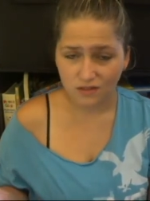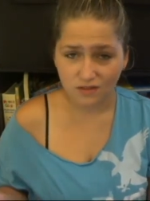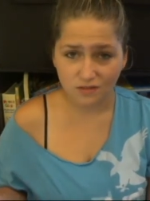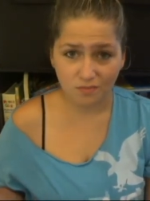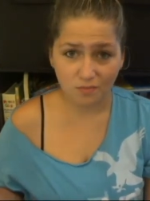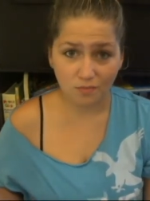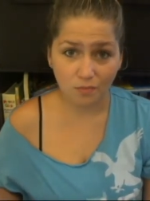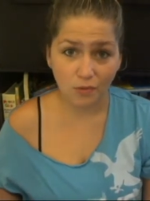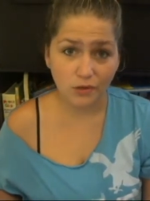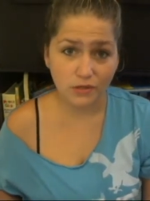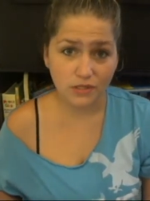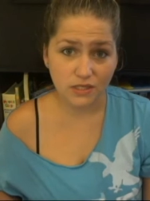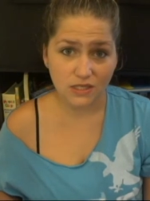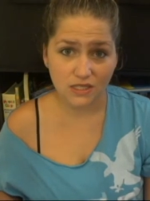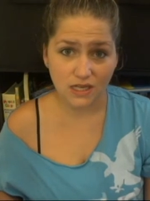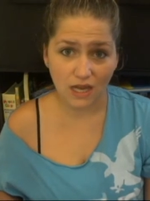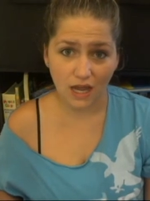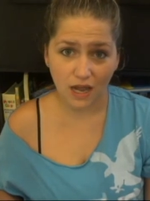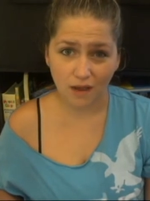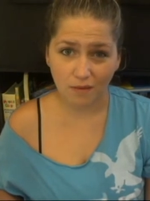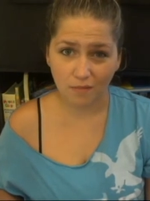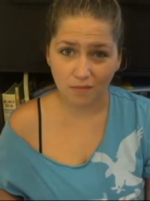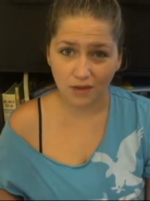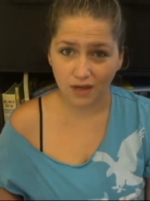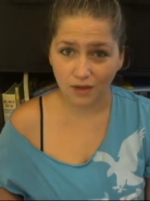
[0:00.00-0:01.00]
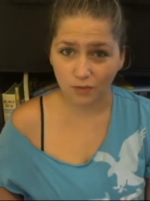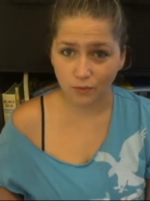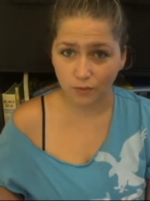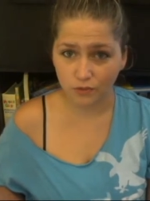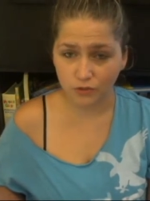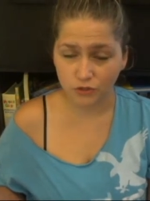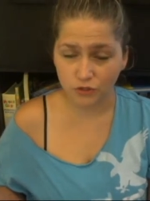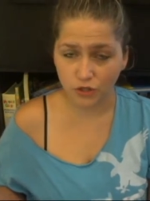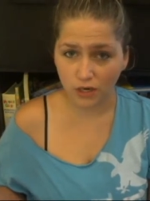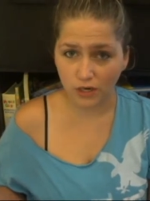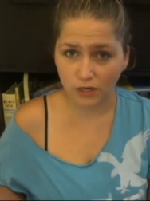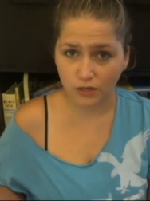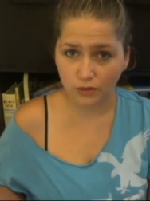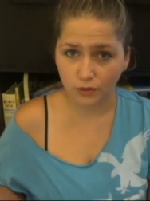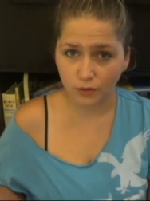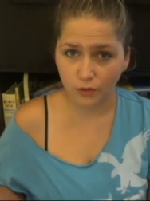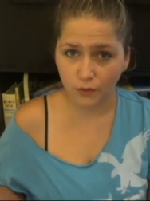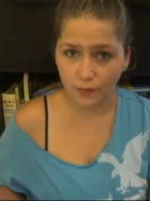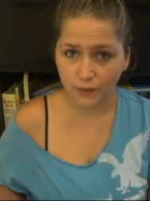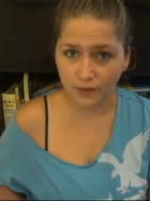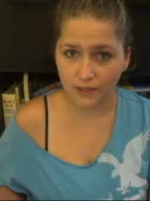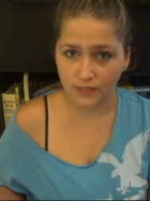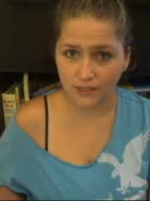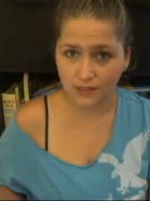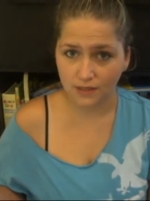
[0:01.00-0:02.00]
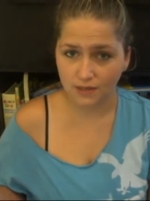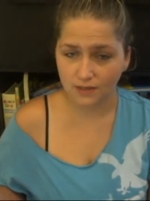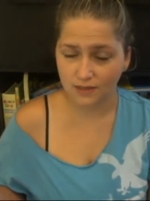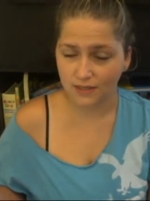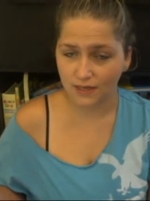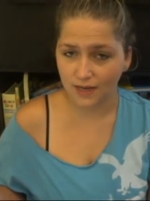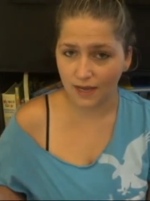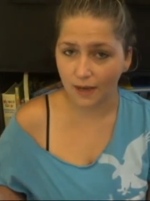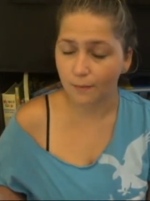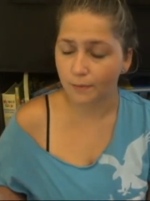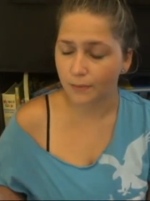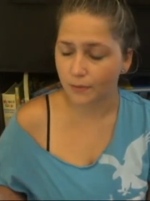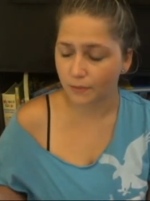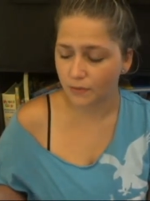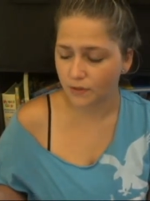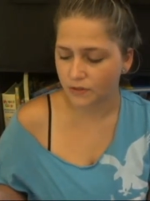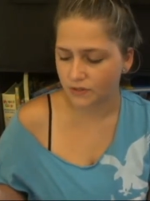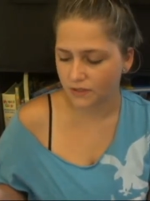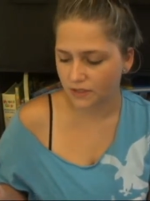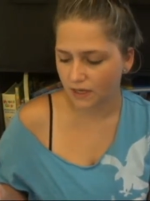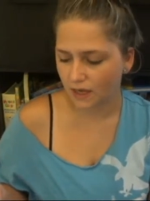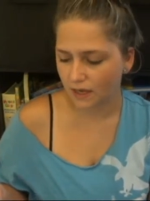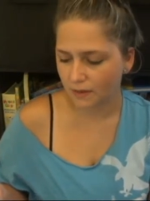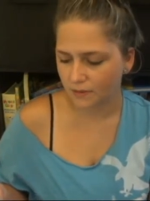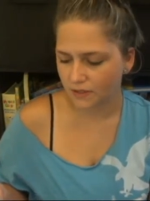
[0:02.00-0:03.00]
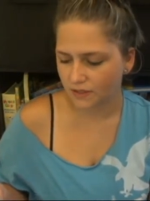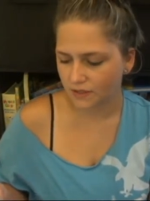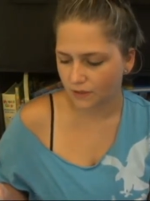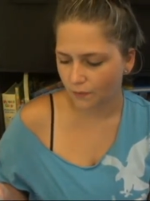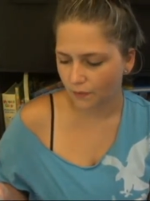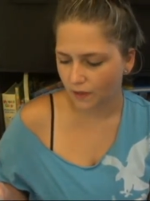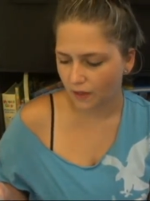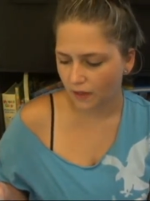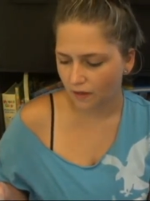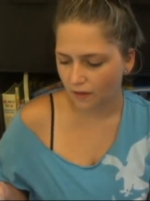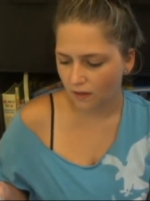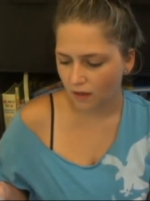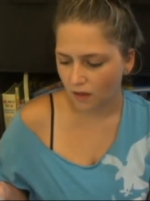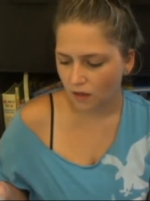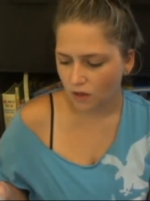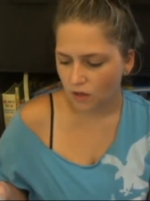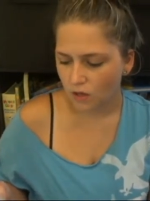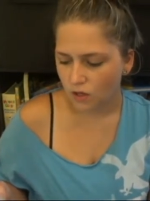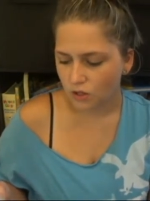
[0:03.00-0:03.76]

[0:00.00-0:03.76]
Most of the time I will try and do it when he takes a nap, but most of the time he's awake.